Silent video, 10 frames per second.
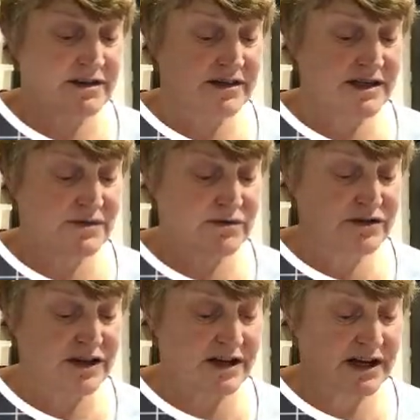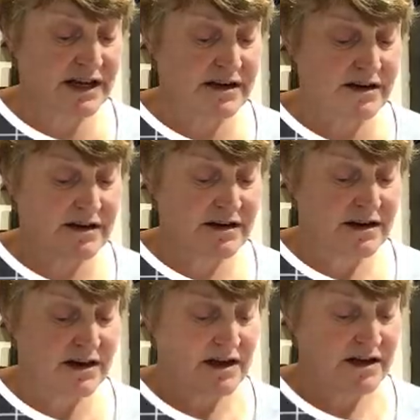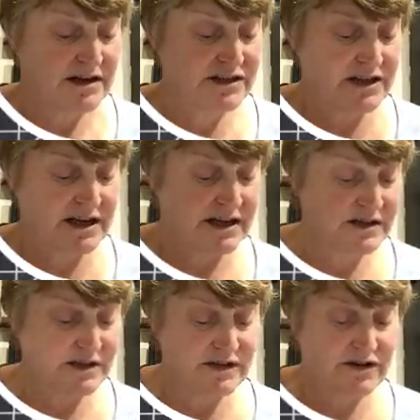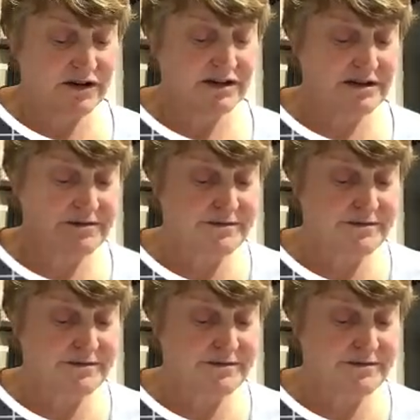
This will tuck inside,